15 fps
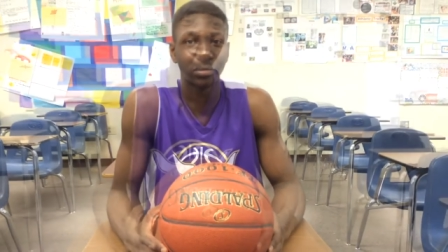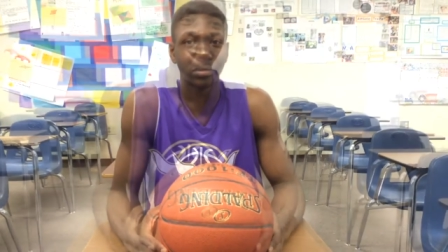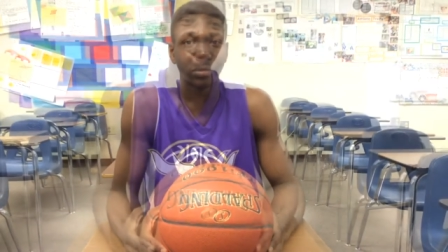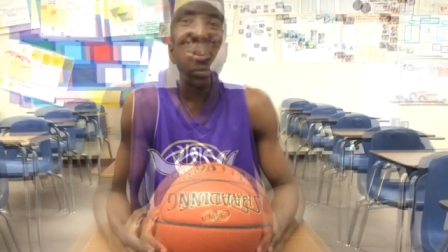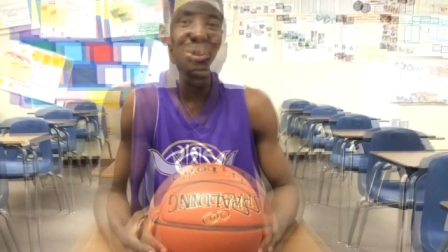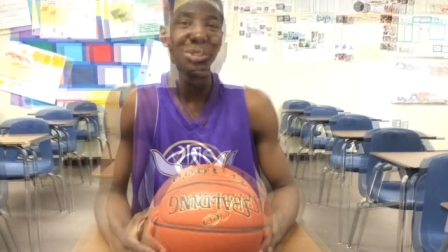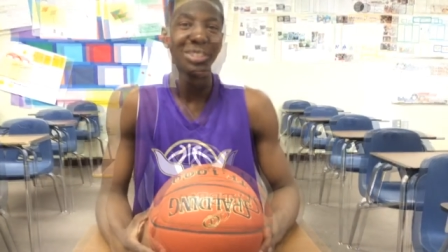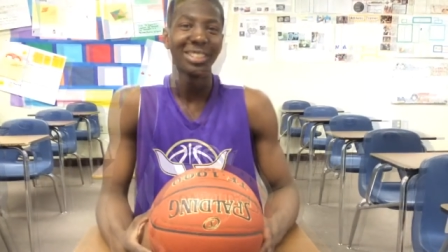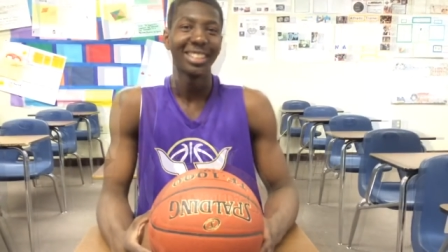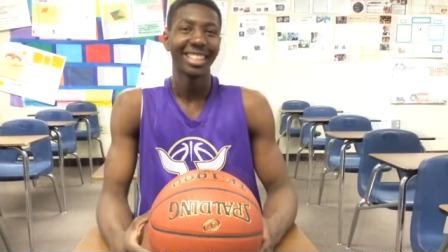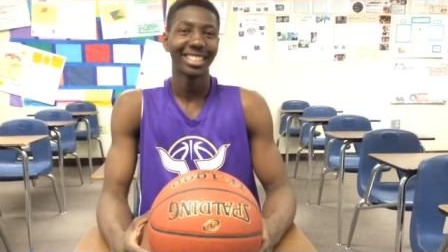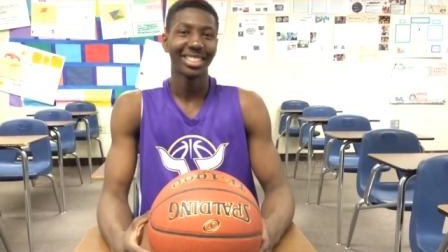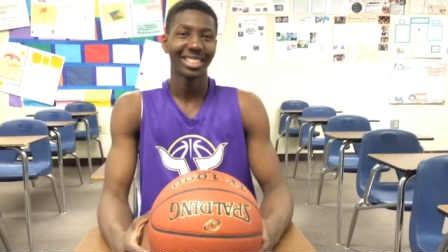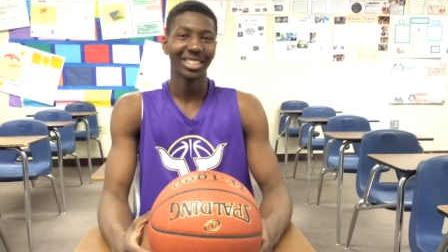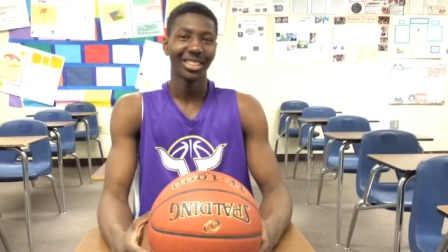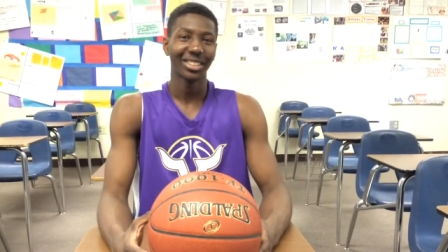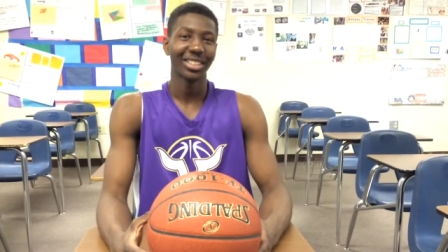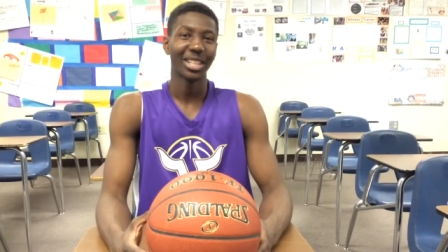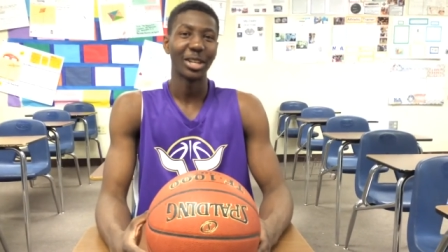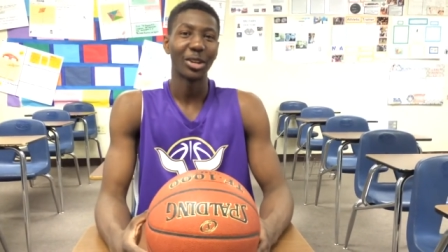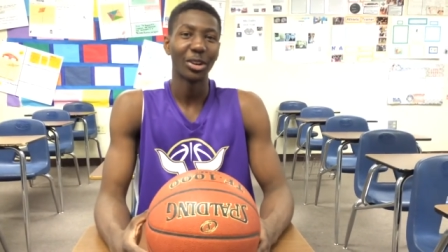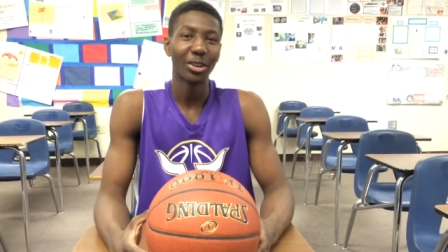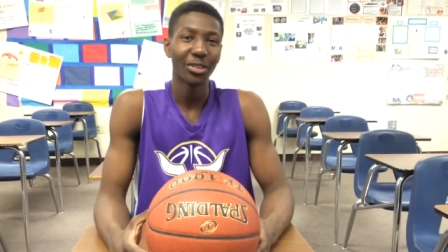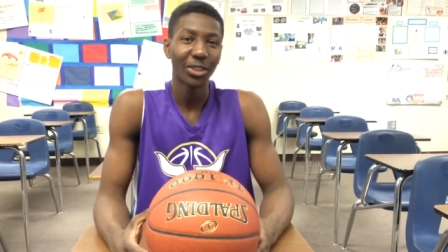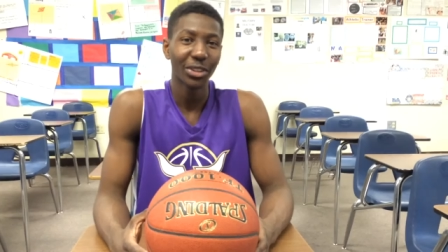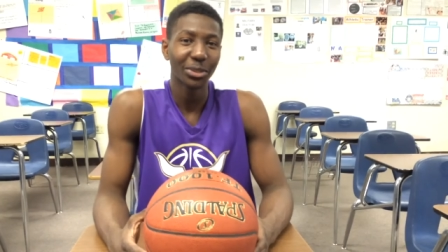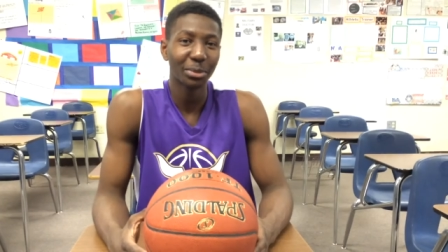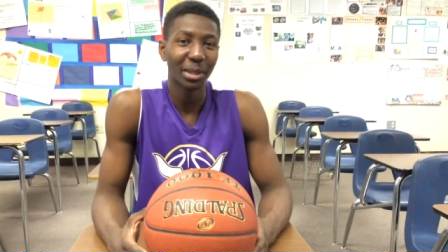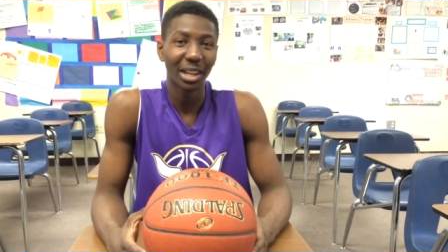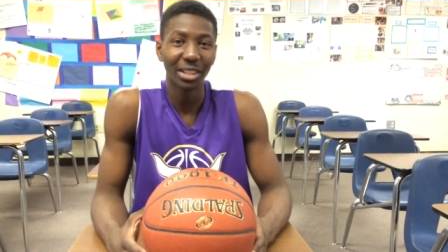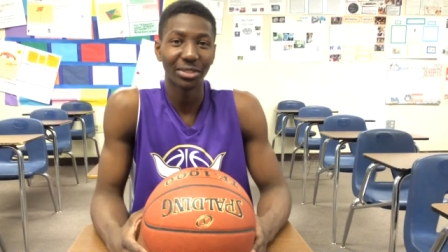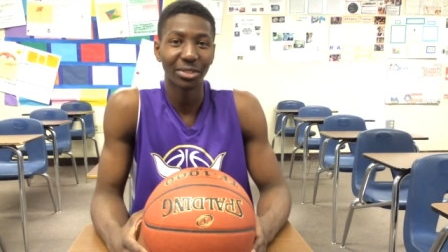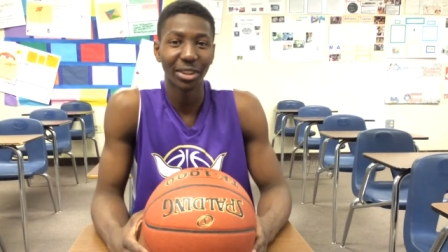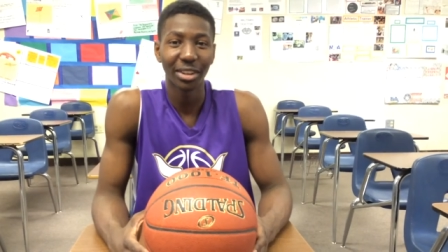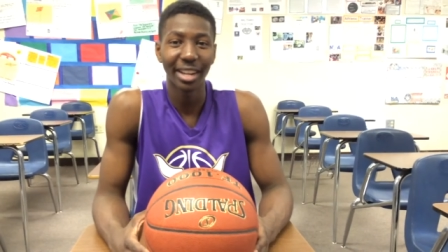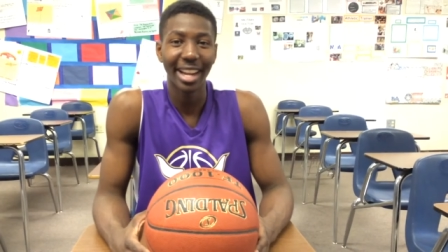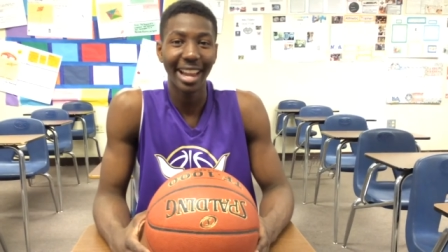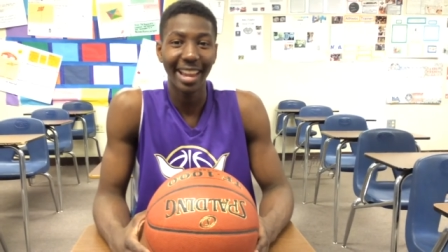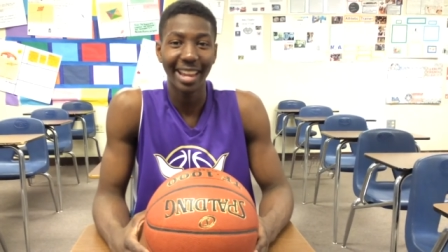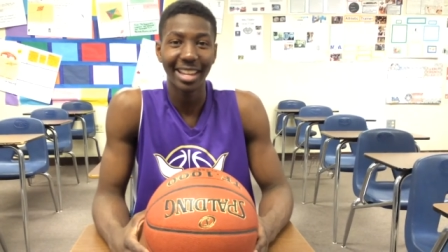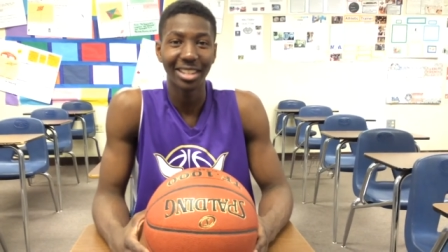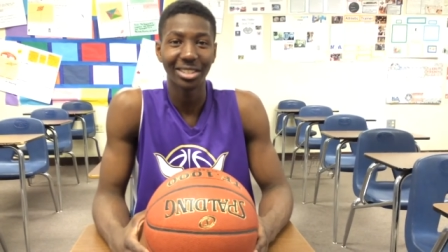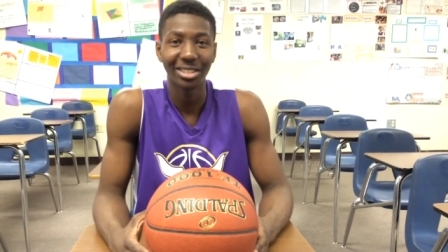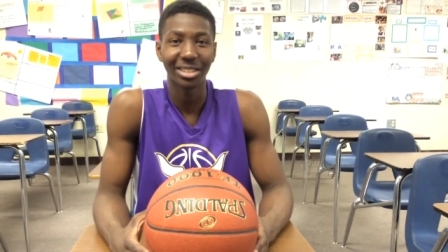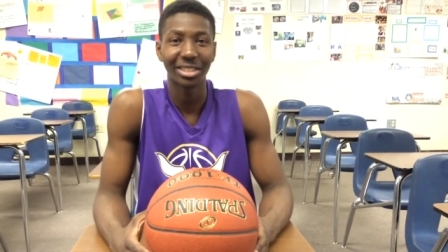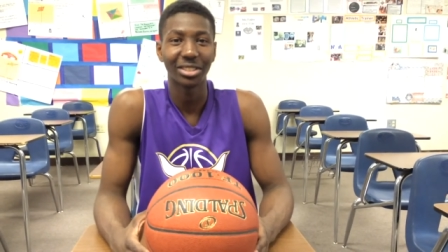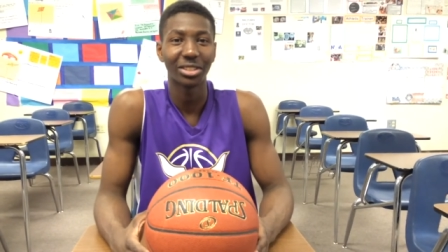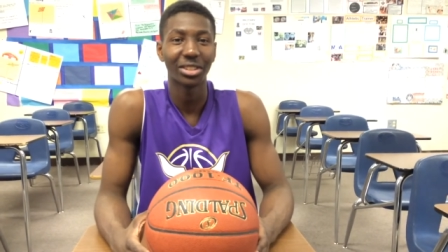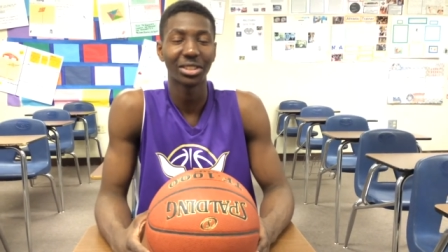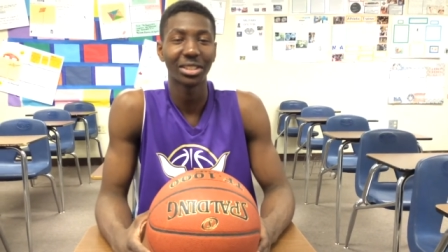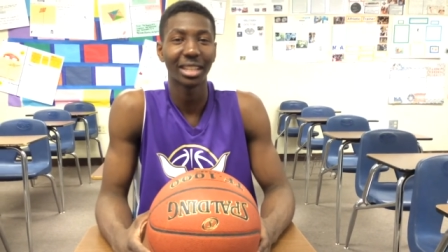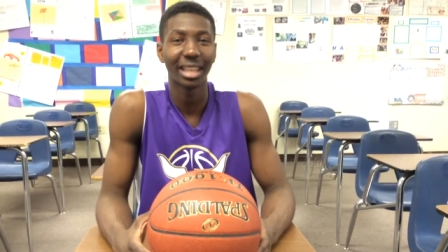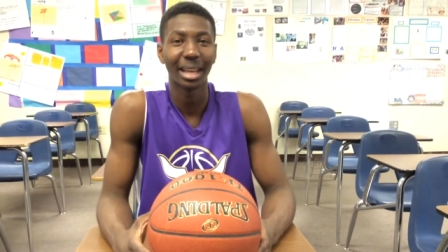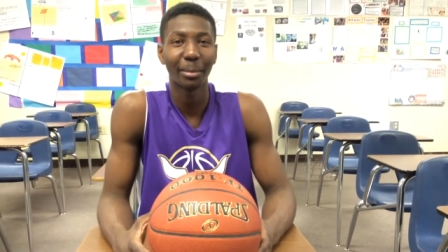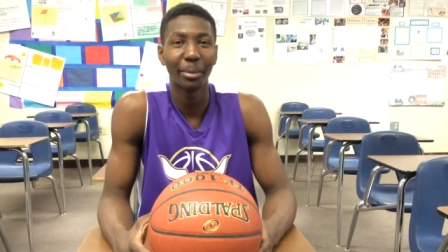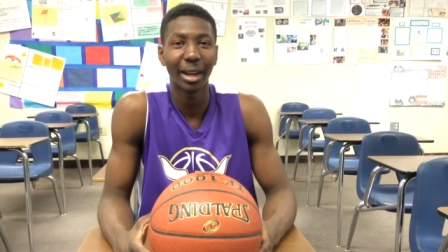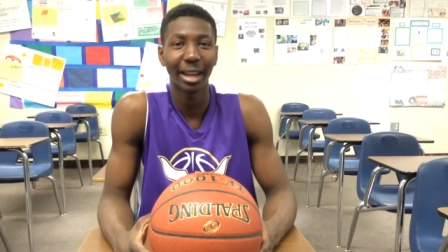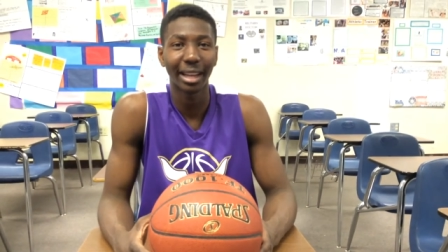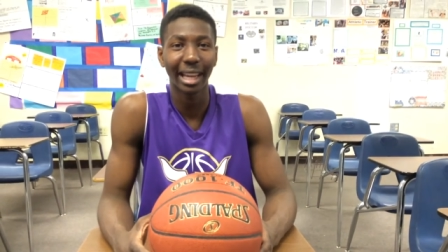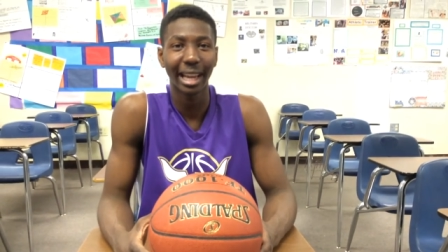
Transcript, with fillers: I wasn't necessarily nervous, but I was very anxious just to get back